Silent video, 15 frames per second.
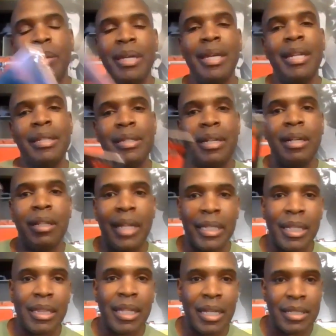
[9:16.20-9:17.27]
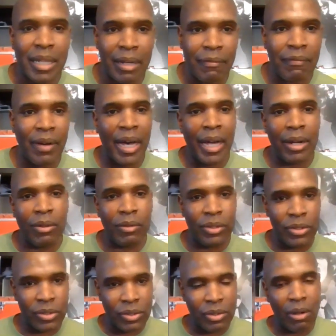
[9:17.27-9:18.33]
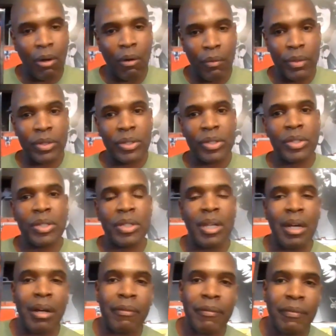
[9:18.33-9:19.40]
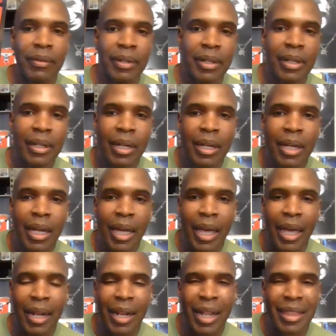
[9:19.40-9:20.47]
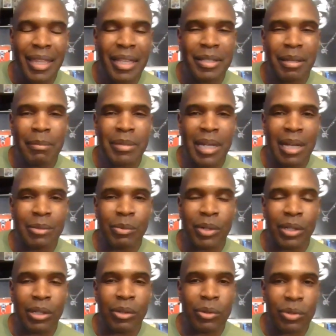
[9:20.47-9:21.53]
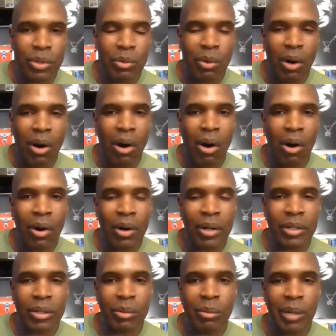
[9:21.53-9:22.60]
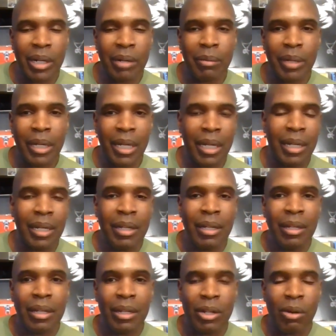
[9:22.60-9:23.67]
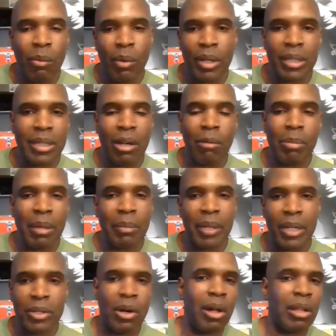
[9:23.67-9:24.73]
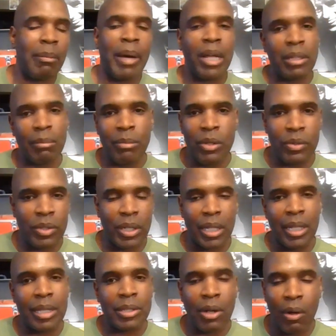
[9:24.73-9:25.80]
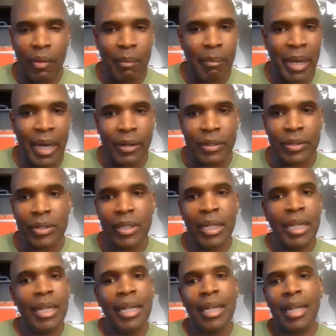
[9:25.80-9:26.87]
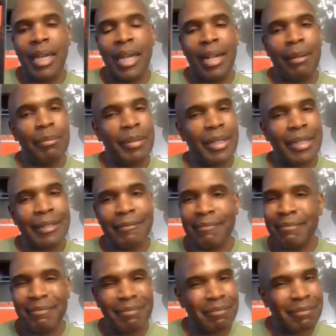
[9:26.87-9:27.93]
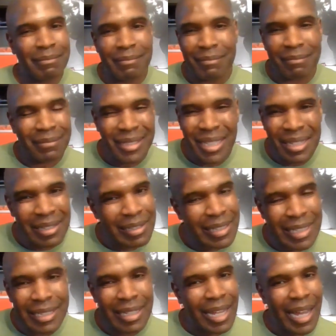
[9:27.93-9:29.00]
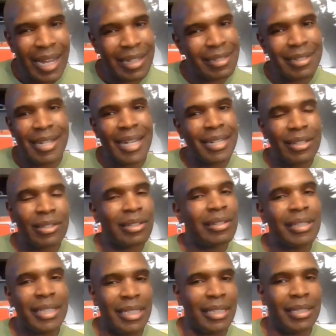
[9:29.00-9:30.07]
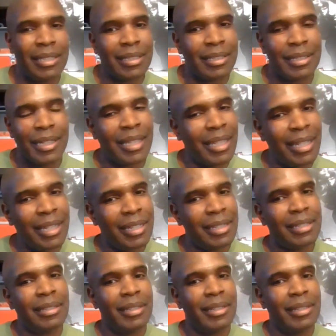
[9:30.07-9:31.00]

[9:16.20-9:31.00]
get into collecting things like vinyl and just all the stuff. And I think sometimes we're a little too hard to where we, you know, want to tell people that it's all about the music and that's all that matters. And I'm like, no, I disagree. I think